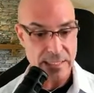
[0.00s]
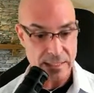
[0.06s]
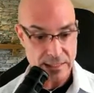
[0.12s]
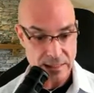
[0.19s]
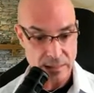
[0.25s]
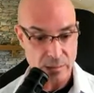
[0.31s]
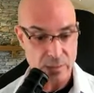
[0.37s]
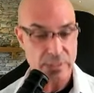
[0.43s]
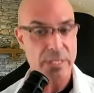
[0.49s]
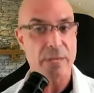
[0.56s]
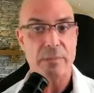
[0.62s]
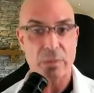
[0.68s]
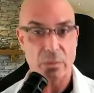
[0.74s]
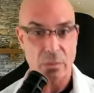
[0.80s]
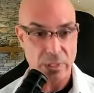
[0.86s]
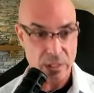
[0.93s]
I sit with
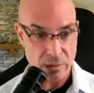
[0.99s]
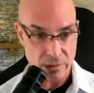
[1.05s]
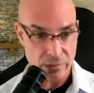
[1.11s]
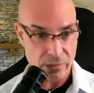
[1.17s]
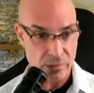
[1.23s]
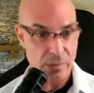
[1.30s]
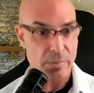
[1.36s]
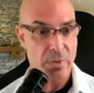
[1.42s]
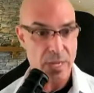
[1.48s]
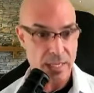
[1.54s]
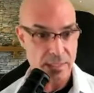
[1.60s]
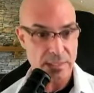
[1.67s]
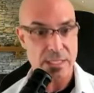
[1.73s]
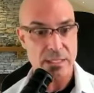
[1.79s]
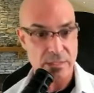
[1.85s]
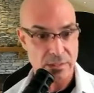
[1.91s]
them and we go through the
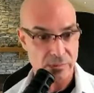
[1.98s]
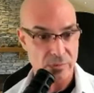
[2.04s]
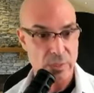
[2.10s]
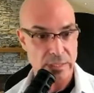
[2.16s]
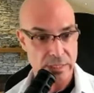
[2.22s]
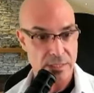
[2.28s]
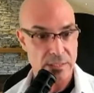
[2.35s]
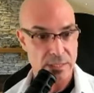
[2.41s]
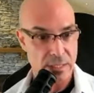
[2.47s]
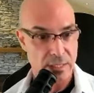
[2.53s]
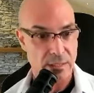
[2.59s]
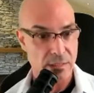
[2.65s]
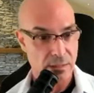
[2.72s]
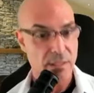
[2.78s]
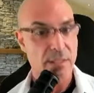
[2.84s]
process of what they see.